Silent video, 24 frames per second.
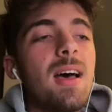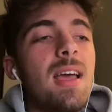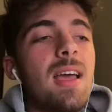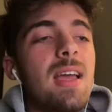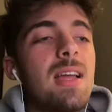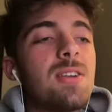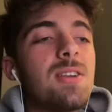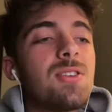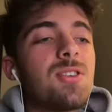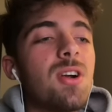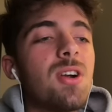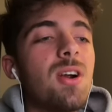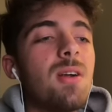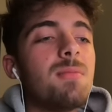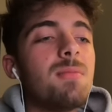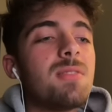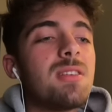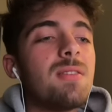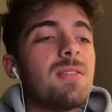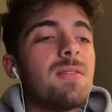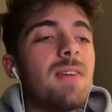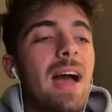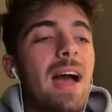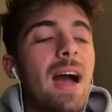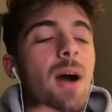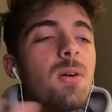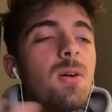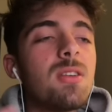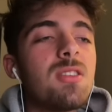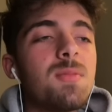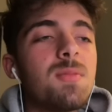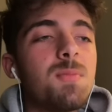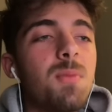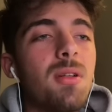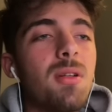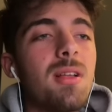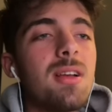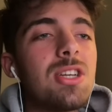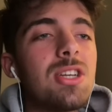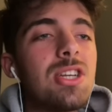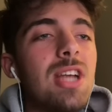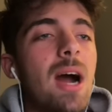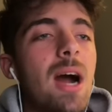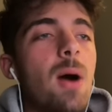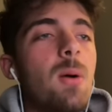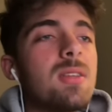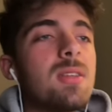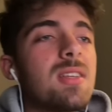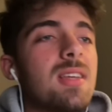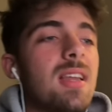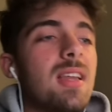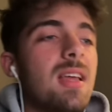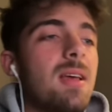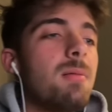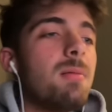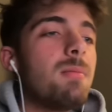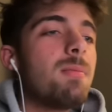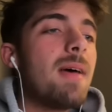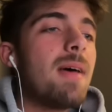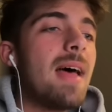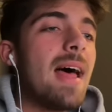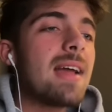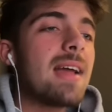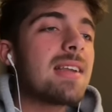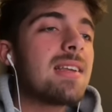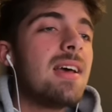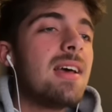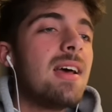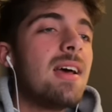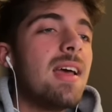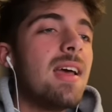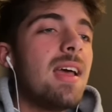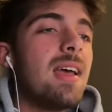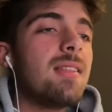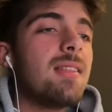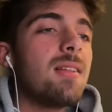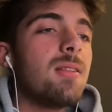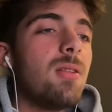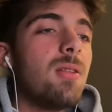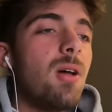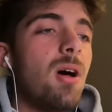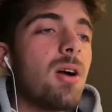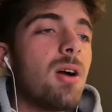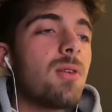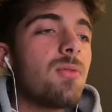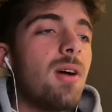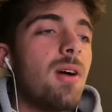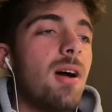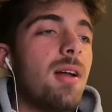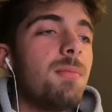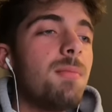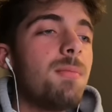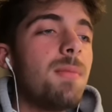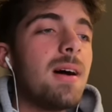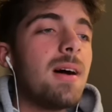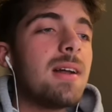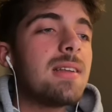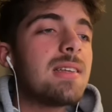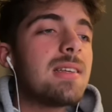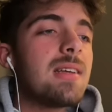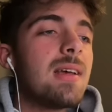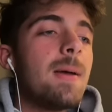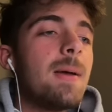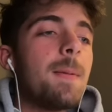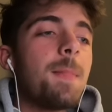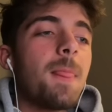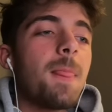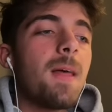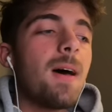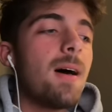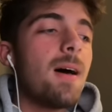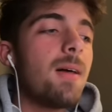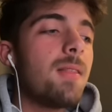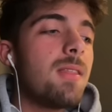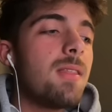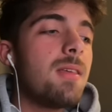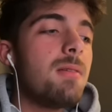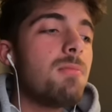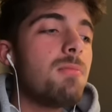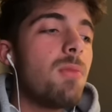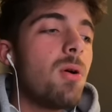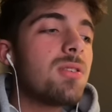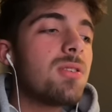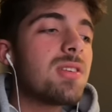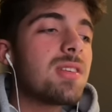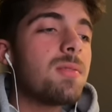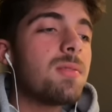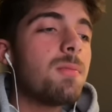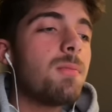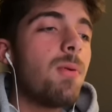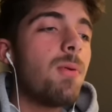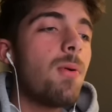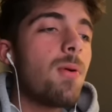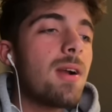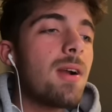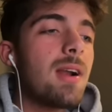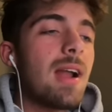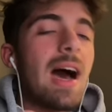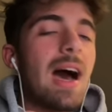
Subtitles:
in terms of how it's bullish, how it's going to impact in the long run. But the most important